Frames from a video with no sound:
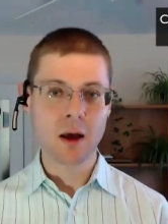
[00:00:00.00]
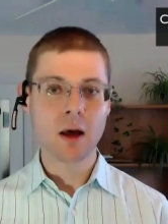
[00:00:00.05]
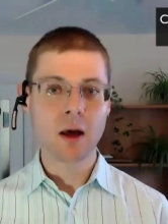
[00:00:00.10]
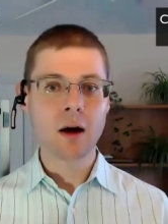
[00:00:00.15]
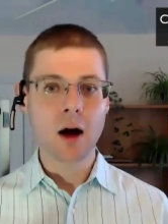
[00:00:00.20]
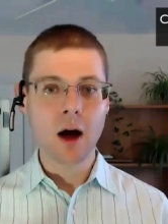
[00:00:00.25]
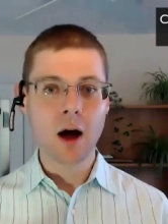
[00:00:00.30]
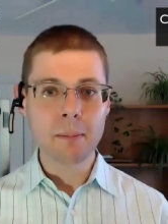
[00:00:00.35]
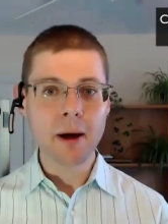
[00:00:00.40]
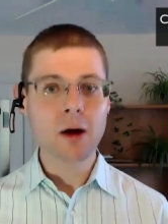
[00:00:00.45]

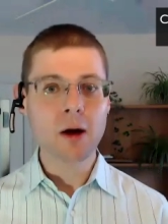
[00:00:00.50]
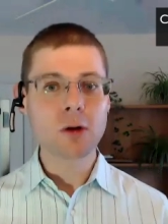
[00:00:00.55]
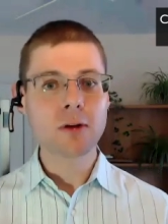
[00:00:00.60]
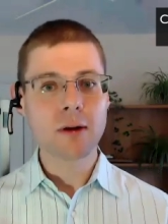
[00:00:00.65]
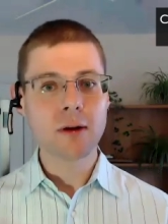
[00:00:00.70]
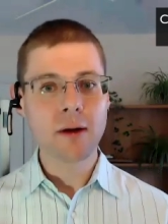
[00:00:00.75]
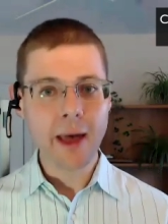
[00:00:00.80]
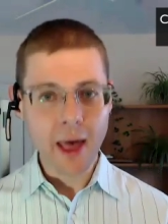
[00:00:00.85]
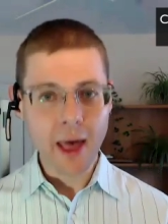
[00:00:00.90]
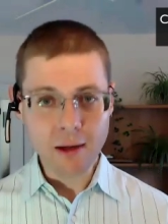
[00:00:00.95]
About
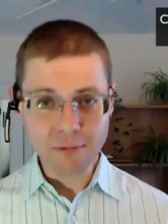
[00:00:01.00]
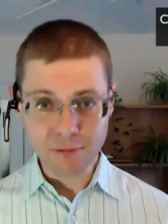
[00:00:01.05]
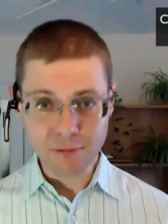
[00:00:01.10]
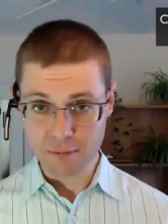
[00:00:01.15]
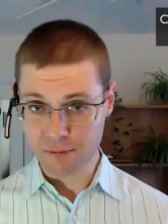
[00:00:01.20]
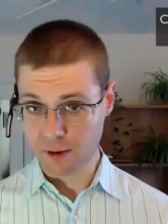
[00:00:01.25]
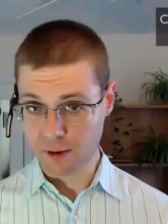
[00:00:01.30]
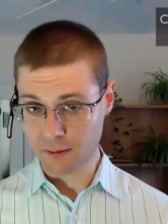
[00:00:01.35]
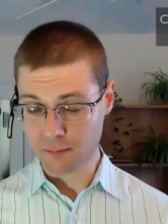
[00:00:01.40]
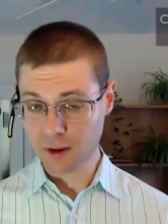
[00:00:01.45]
half
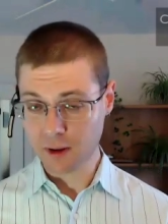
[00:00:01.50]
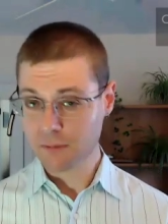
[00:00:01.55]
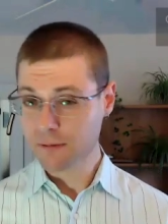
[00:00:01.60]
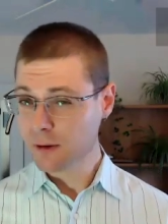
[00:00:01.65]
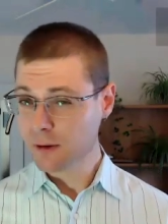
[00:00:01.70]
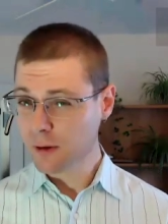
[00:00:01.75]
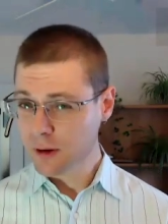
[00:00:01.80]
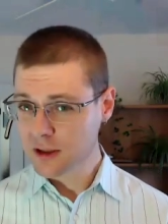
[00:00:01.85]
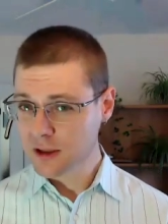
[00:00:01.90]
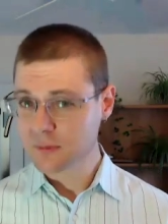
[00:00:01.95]
of them, if you
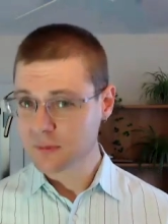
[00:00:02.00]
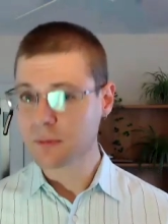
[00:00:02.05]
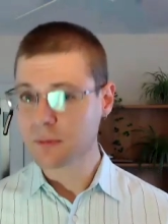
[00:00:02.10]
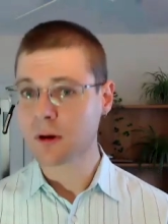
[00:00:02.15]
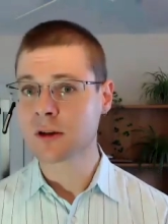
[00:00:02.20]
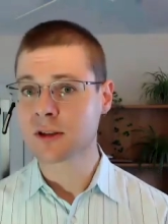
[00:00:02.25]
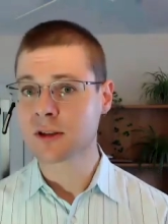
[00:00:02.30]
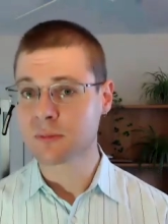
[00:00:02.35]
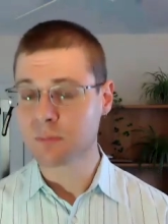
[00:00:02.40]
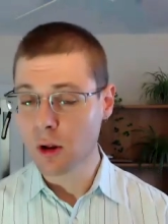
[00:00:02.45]
look at small,
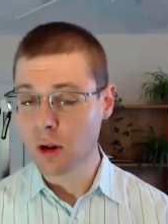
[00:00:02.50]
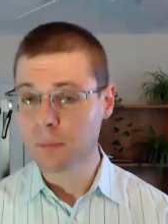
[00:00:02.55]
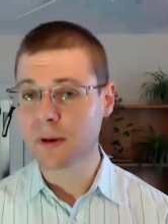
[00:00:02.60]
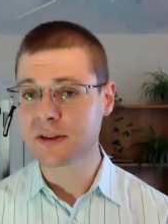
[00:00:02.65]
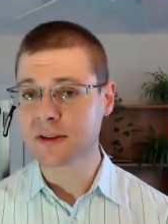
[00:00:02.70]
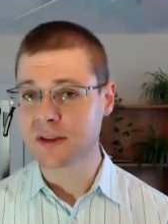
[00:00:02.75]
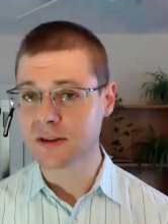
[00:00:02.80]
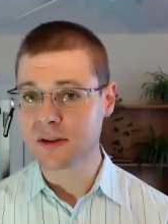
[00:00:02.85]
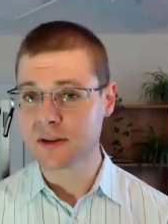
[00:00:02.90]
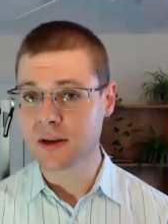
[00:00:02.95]
small
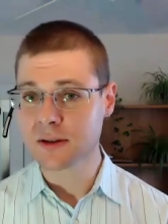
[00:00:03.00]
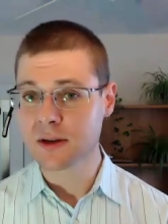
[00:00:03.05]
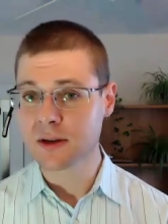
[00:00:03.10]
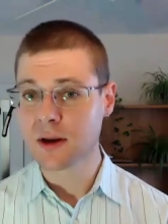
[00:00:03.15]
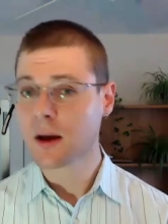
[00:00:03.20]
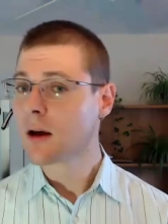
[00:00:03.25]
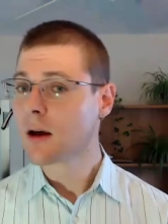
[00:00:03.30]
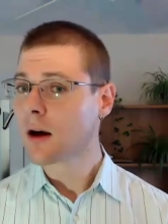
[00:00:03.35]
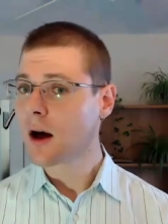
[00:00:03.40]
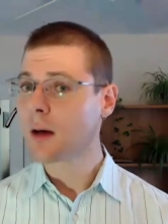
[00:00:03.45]
businesses,
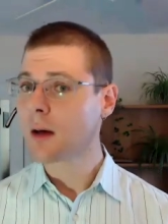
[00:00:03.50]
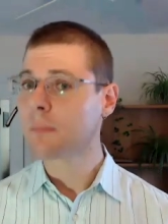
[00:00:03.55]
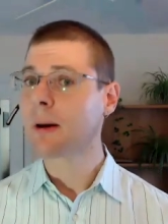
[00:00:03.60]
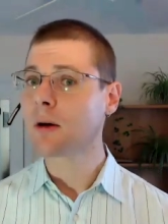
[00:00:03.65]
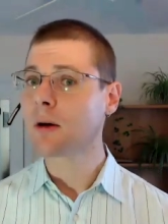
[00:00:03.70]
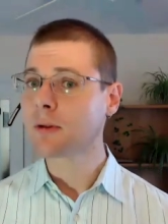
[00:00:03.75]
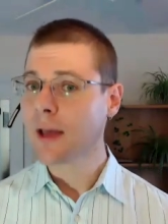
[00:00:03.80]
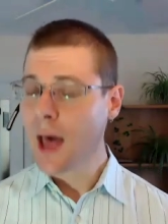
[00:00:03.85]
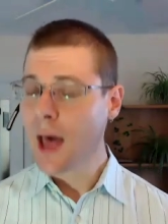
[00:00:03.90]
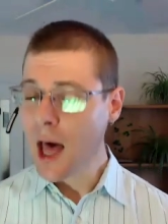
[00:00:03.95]

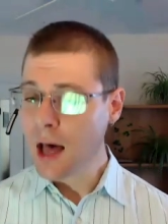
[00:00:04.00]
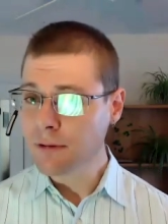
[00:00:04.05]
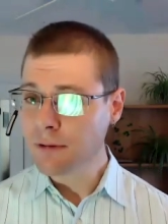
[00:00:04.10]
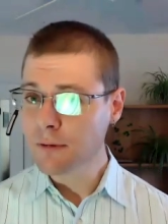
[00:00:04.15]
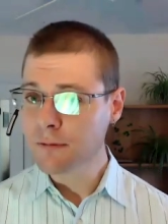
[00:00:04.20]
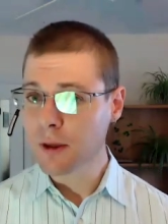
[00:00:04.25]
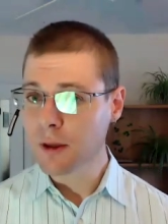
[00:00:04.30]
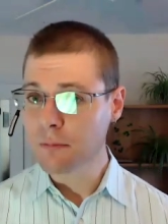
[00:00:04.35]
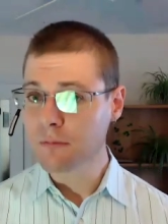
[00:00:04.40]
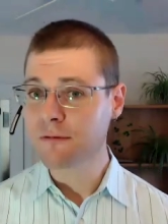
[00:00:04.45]
about half of
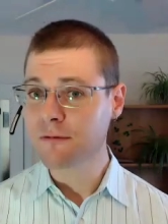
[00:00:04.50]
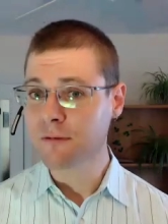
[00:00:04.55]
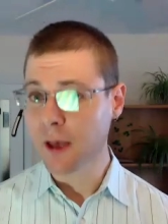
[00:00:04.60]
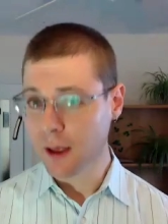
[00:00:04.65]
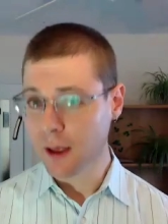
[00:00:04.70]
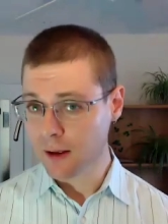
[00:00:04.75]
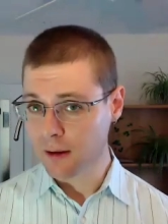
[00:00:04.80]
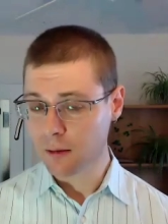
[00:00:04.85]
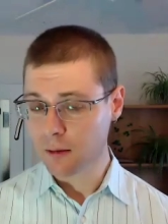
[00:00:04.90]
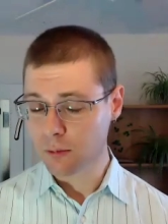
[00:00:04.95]
them
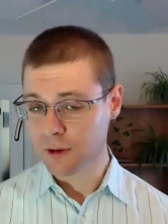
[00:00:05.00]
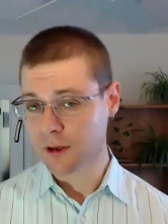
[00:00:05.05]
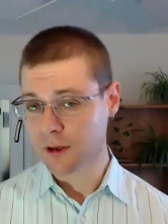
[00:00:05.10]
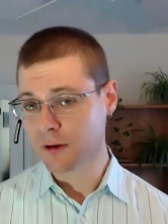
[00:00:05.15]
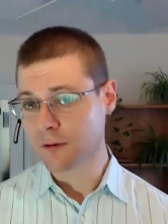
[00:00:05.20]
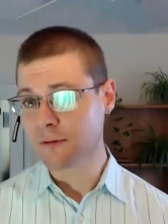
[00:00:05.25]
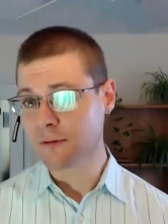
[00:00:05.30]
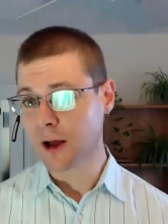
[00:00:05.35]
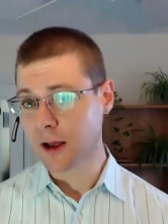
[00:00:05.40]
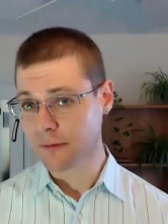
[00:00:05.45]
fail within
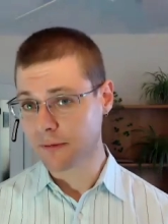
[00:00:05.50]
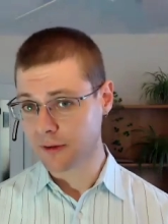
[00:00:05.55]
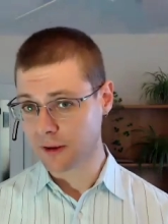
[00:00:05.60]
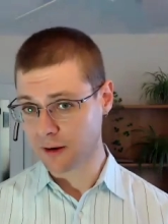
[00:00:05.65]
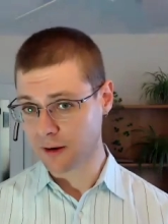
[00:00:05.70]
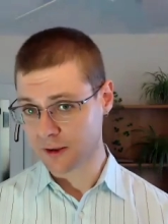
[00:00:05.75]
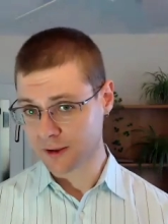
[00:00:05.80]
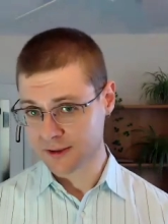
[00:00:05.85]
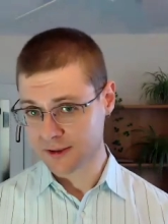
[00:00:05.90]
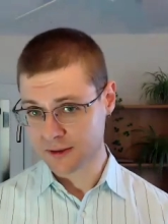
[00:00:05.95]
five
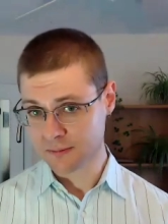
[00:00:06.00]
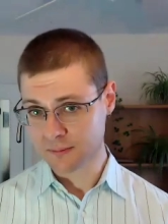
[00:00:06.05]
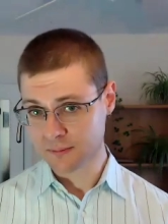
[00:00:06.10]
years.